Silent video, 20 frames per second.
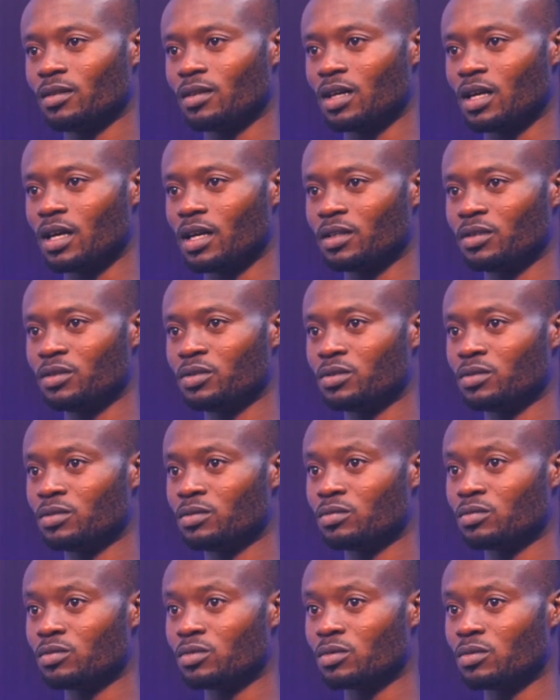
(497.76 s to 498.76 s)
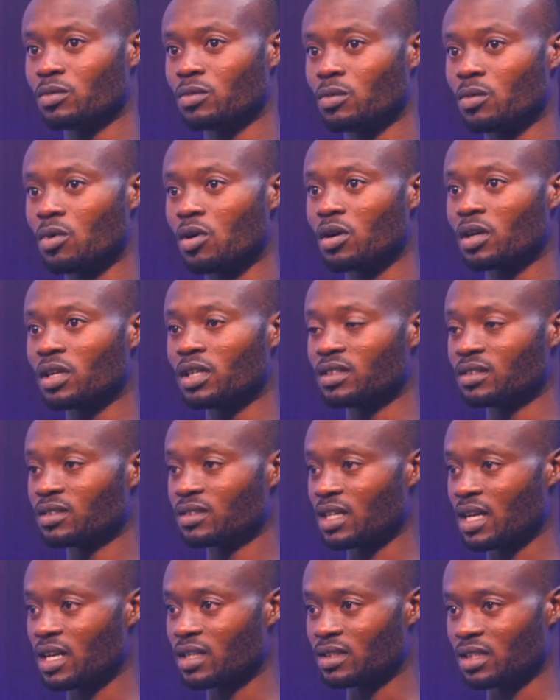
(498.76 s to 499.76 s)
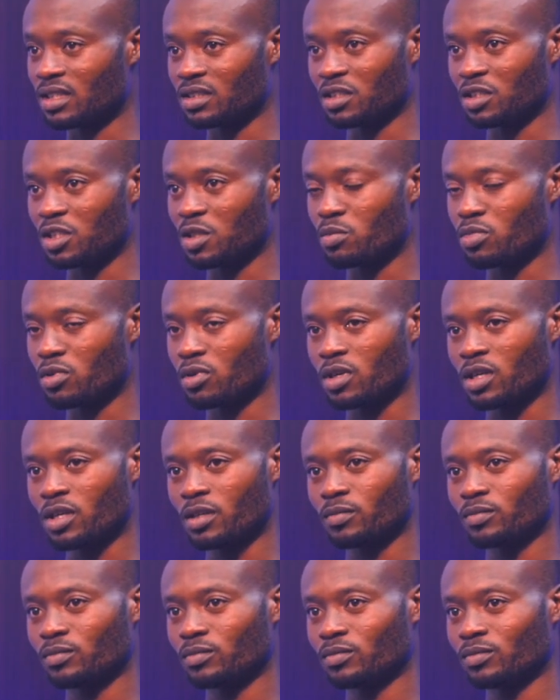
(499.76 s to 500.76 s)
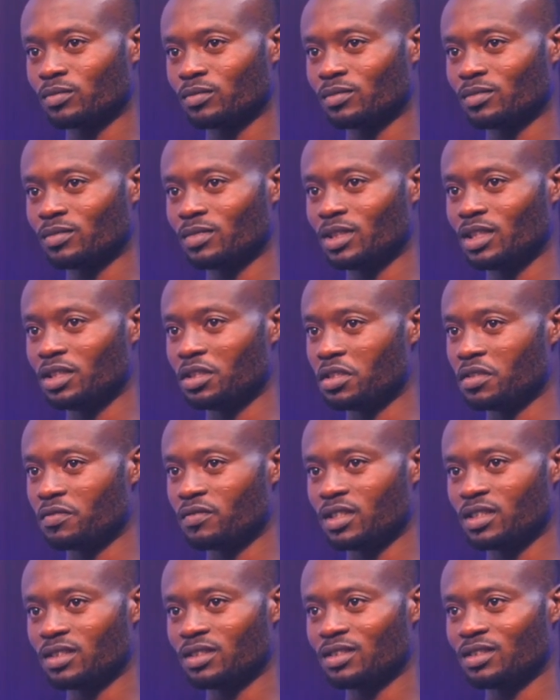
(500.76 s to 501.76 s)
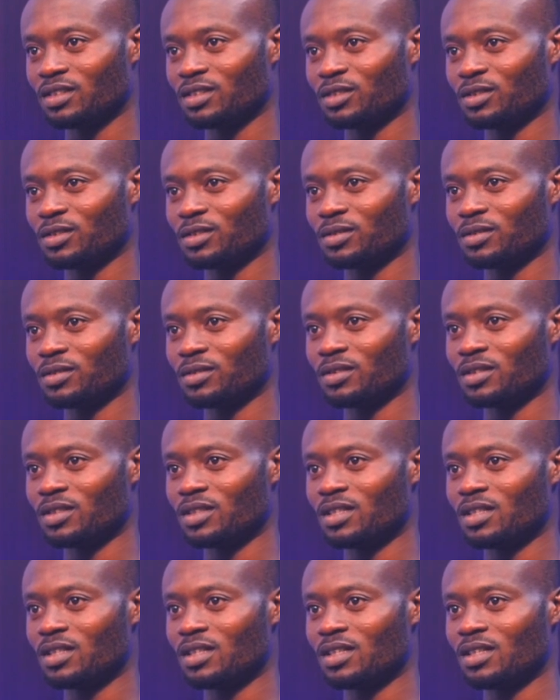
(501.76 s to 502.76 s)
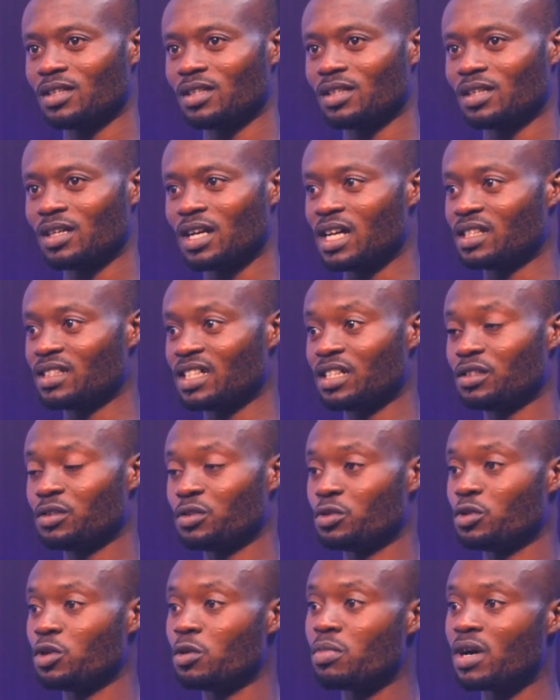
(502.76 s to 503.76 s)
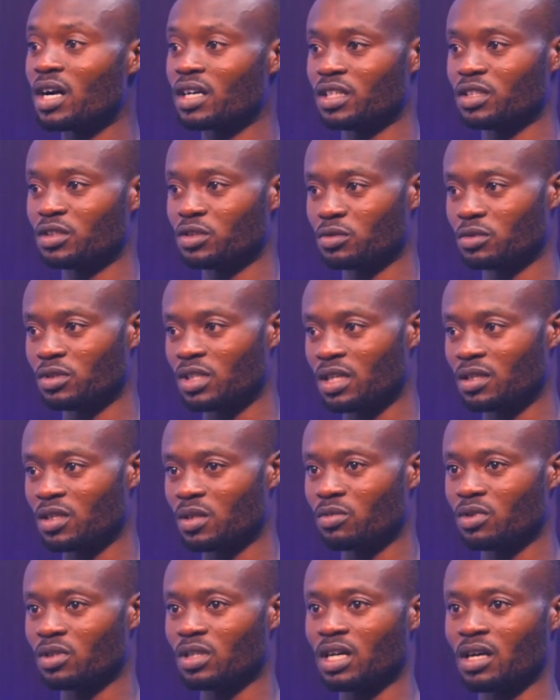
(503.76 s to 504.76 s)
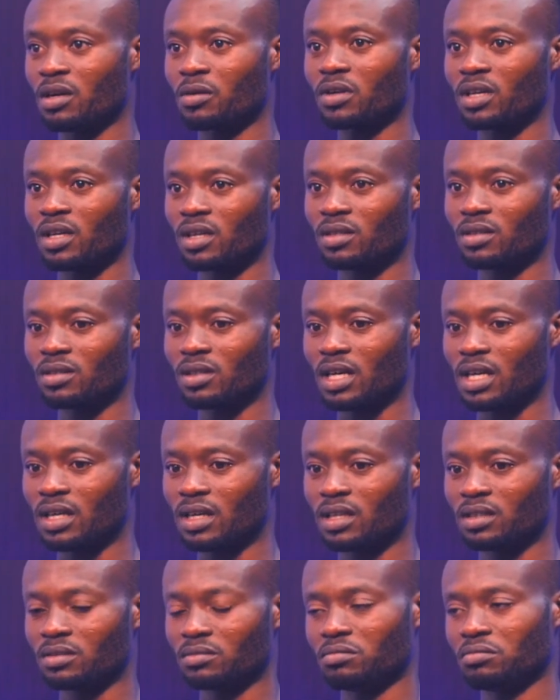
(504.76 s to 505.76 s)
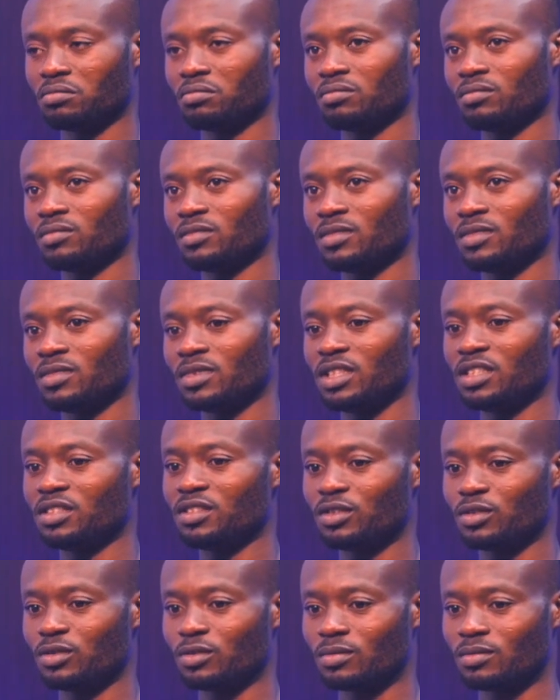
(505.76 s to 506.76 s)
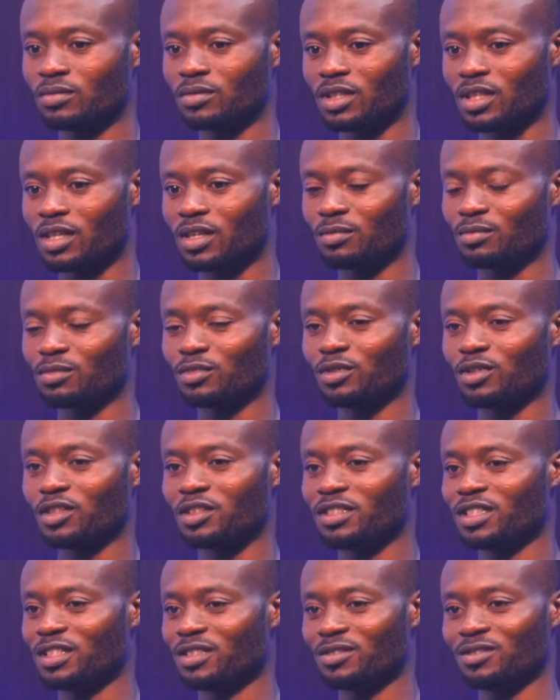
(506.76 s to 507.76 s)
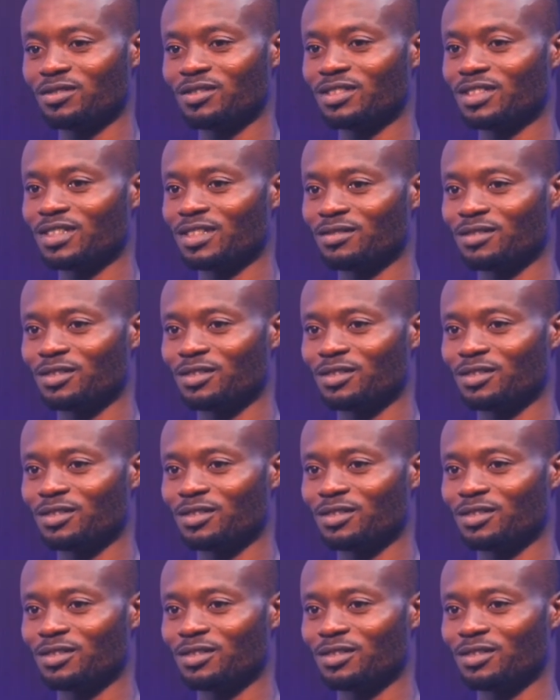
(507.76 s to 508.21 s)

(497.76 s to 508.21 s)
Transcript: I do work in site as a laborer in the university. So I decided to go back into that labor that, okay, I can, this urgent 2K,